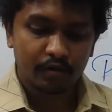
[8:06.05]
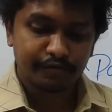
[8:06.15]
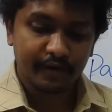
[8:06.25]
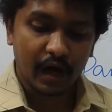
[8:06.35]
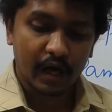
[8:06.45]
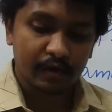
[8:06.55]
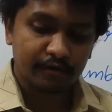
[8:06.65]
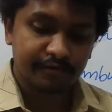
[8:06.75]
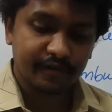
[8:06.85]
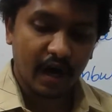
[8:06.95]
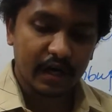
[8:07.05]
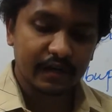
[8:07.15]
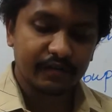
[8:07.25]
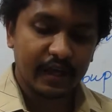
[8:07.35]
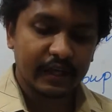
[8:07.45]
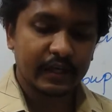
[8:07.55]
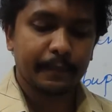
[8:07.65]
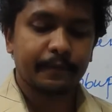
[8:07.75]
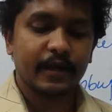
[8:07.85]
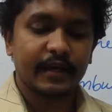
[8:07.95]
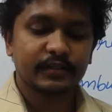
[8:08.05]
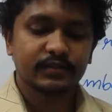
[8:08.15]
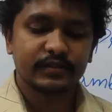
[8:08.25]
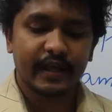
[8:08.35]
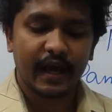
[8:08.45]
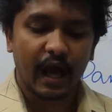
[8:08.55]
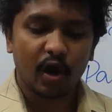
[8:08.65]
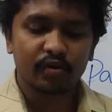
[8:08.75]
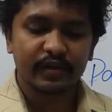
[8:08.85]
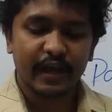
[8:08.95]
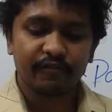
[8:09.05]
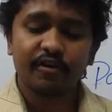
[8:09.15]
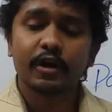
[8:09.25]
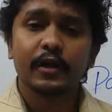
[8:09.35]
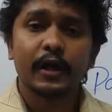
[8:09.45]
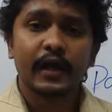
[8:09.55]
Far, far away in a place they have never